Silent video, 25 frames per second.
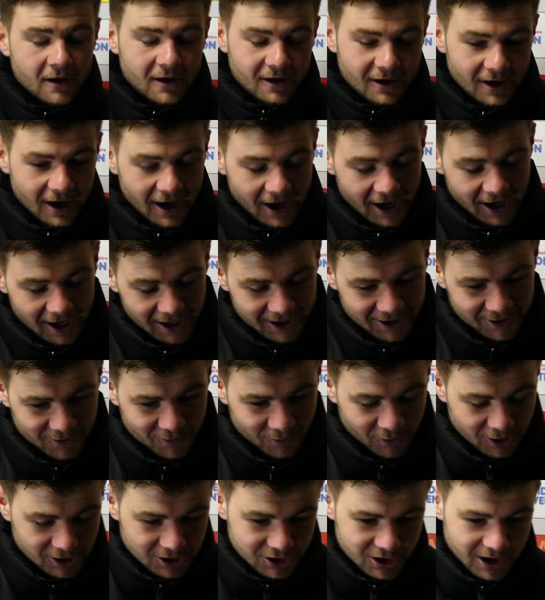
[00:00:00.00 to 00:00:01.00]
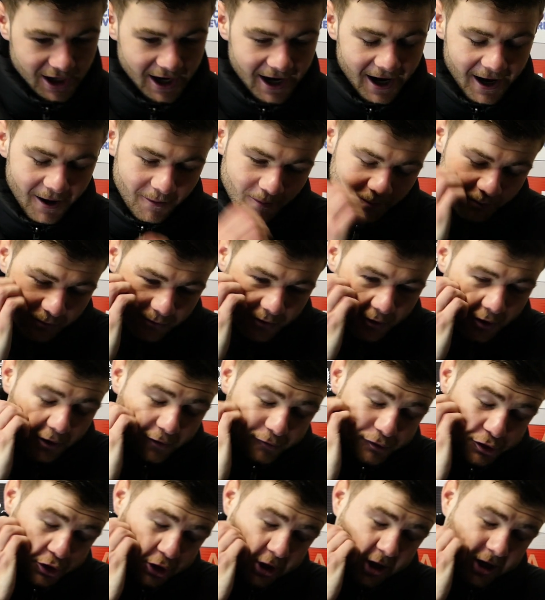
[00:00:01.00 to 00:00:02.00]
Yeah, it was.
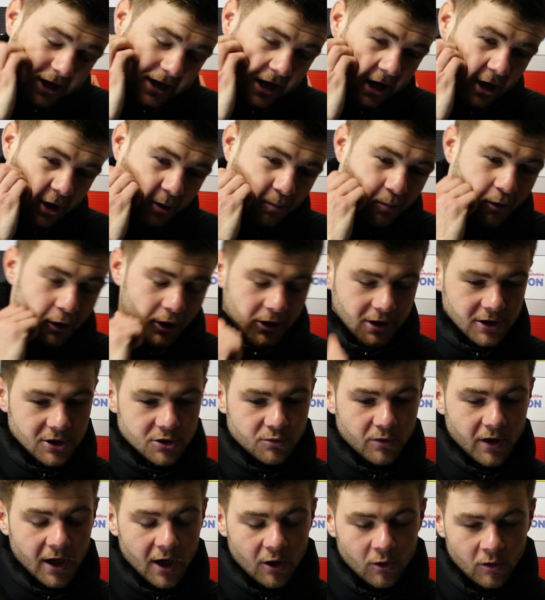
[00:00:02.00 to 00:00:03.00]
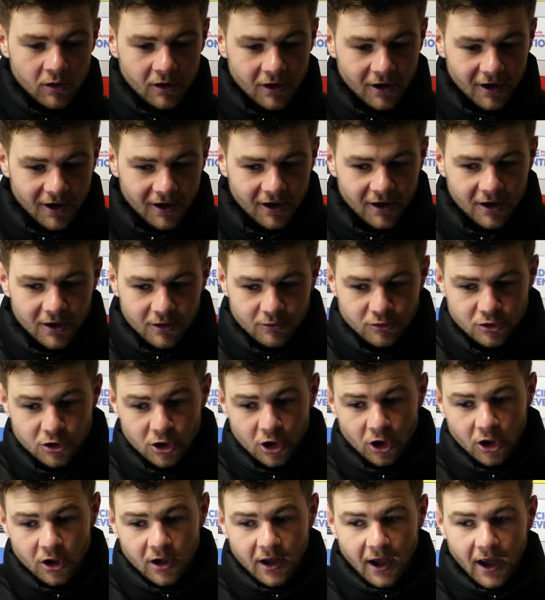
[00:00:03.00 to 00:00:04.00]
Obviously, to get the point as well, it was
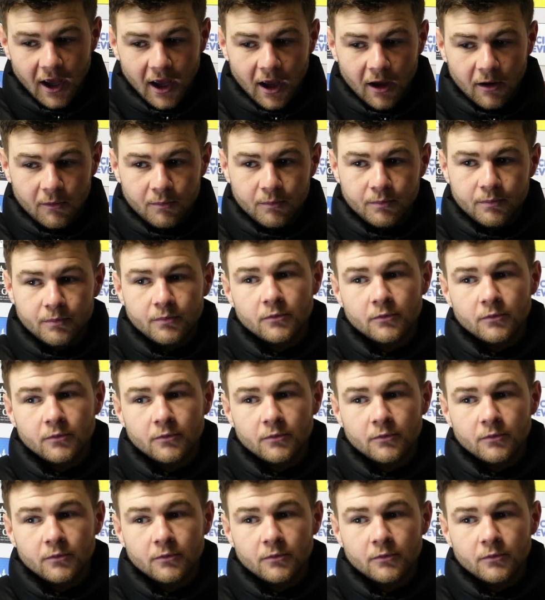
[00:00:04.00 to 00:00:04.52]
good.